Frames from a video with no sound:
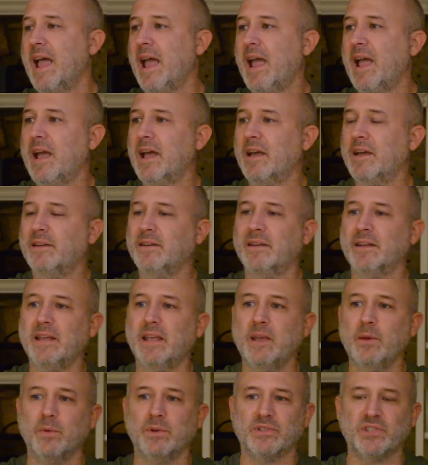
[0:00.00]
and
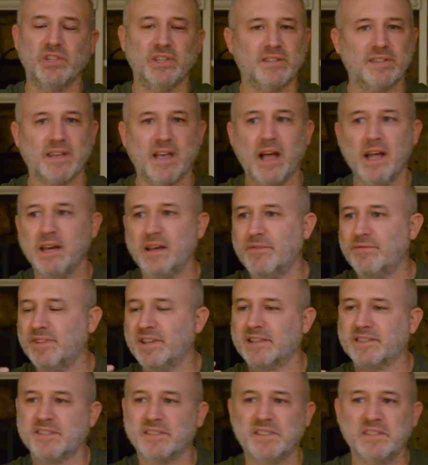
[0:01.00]
he was just kind of
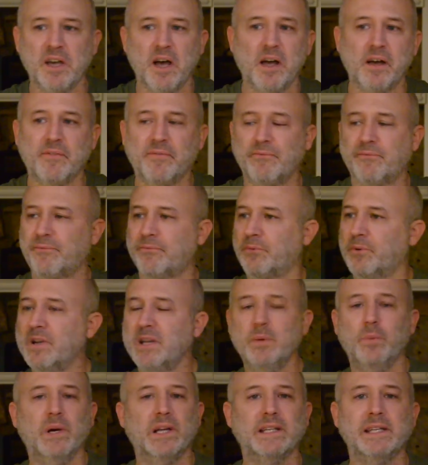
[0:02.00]
this tough,
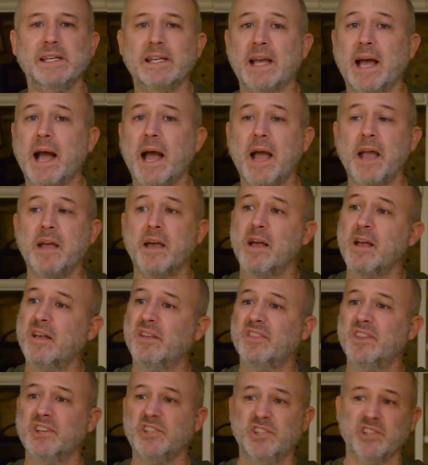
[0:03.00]
free-willing guy
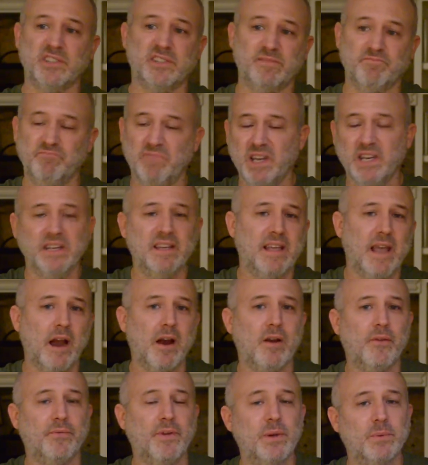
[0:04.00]
that just didn't
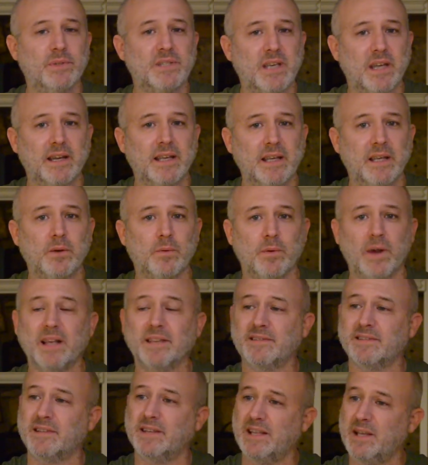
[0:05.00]
care if he was going to get
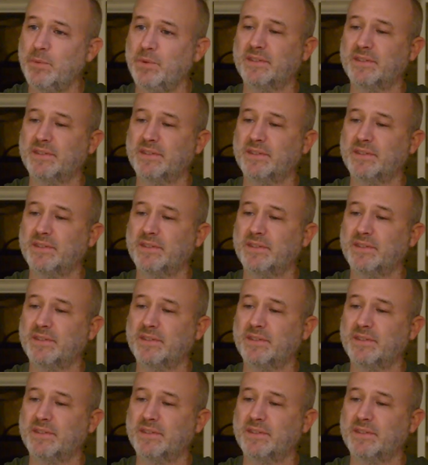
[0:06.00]
arrested. He